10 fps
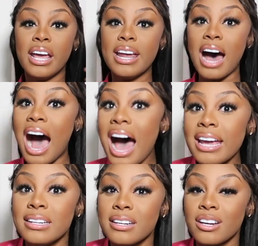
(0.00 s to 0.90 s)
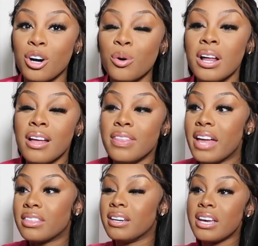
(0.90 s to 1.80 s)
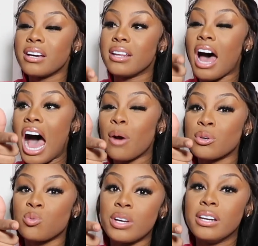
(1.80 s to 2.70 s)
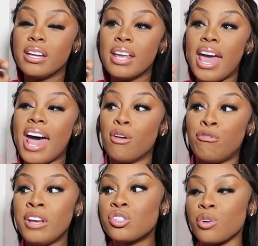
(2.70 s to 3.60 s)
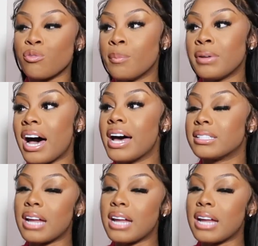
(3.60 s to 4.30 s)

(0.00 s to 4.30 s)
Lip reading: And I didn't know that the nigga that I was with had a feature from Plies.